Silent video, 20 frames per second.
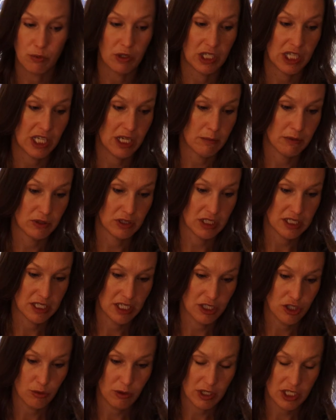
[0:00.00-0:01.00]
We're thinking about the
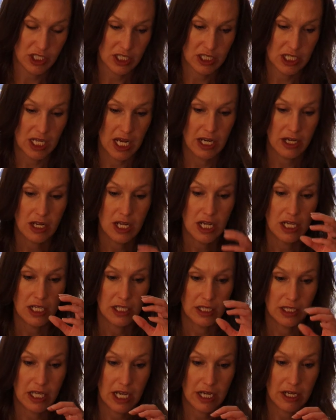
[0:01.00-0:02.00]
situation
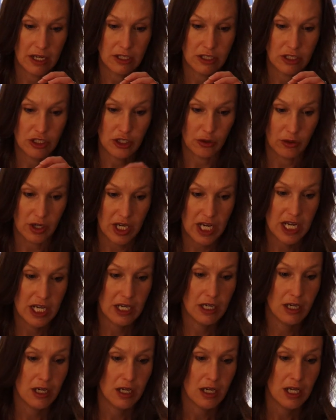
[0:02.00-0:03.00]
that you're
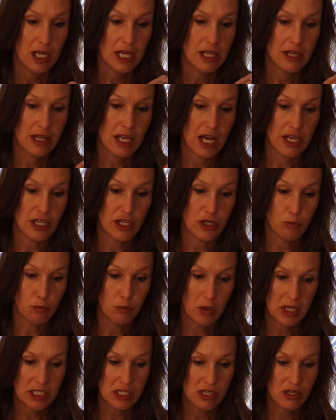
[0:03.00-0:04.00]
in, that you
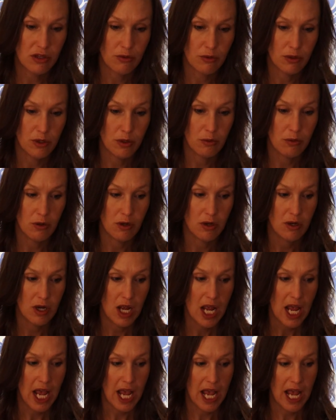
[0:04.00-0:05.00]
went through,
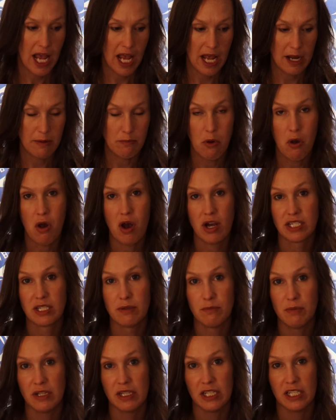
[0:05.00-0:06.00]
and
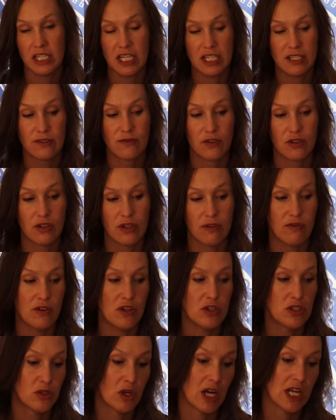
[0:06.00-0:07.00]
possibilities for the
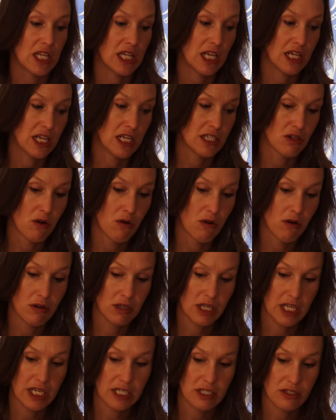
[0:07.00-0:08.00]
future. I think it's
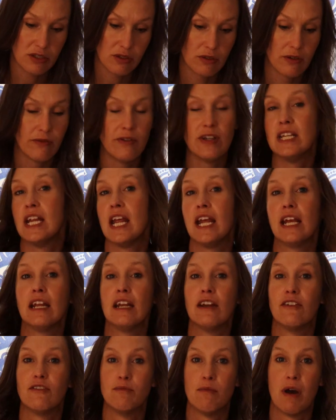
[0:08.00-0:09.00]
all in sort of a
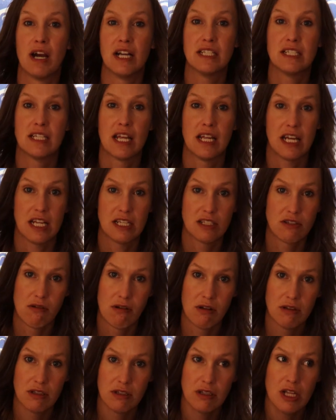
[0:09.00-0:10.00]
negative mindset. It's
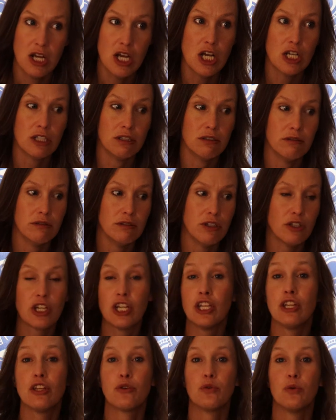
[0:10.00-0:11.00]
all
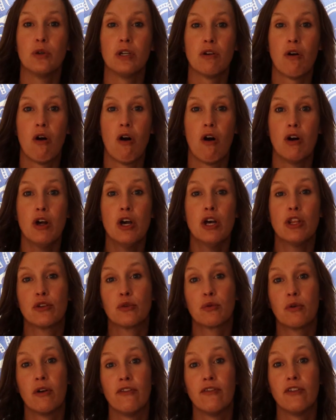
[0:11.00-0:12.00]
looking through it all
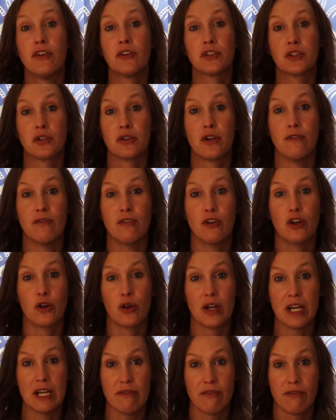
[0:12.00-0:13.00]
through a filter of
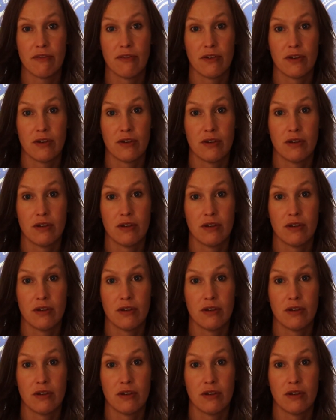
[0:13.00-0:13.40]
grief.